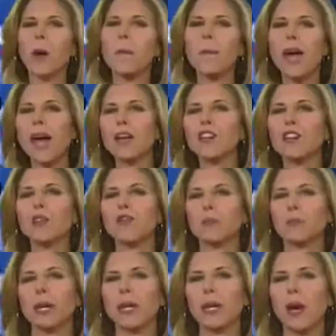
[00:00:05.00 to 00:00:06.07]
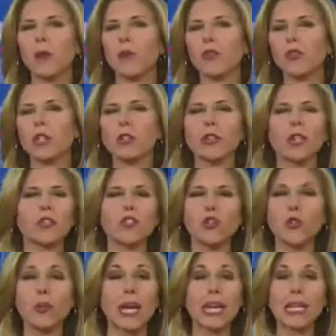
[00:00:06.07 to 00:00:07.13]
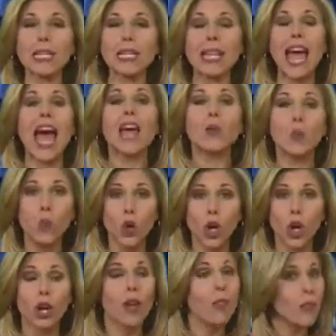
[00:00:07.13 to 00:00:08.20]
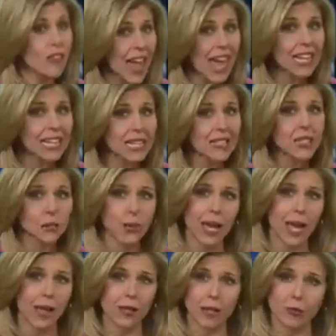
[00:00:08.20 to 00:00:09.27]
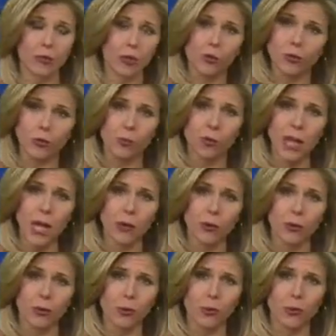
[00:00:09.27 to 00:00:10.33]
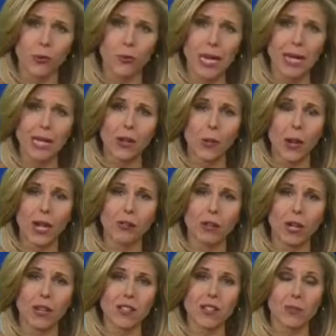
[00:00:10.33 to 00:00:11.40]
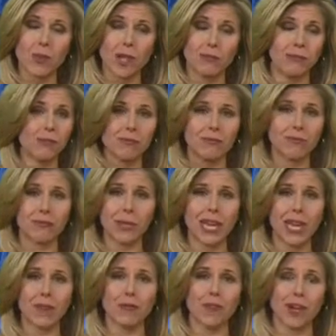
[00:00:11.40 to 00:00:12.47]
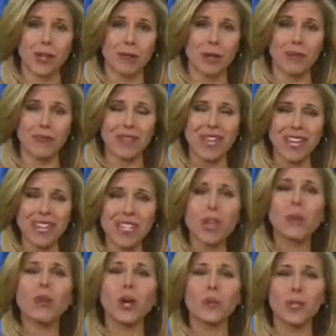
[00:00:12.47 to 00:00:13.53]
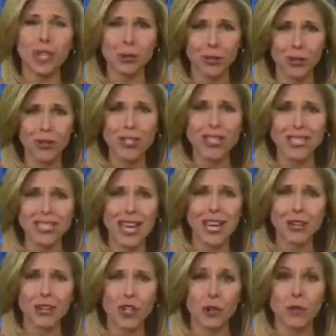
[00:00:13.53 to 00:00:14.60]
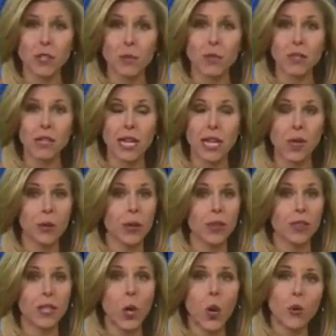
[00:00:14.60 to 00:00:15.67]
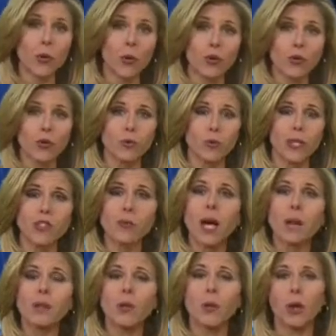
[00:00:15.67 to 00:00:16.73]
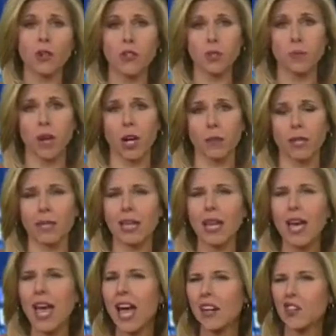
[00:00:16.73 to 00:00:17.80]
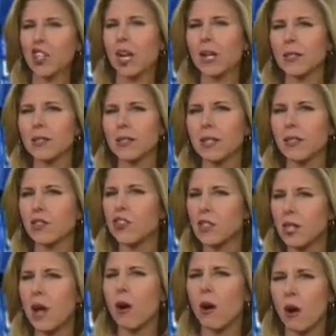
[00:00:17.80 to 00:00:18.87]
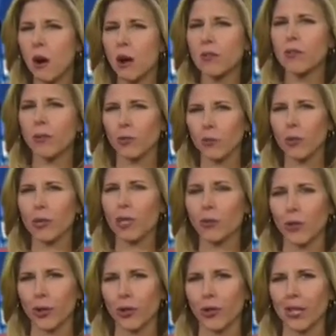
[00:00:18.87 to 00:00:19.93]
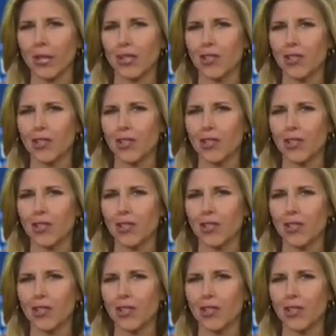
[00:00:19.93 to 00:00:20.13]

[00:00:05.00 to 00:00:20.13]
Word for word: Imagine being out for nearly 2 days at work. That is the reality for local plow crews making a way for us when we can't find one. WMTW News 8's Kyle Jones spent the day with the Old Orchard Beach Public Works Department, and she got to see just how hard they're really working.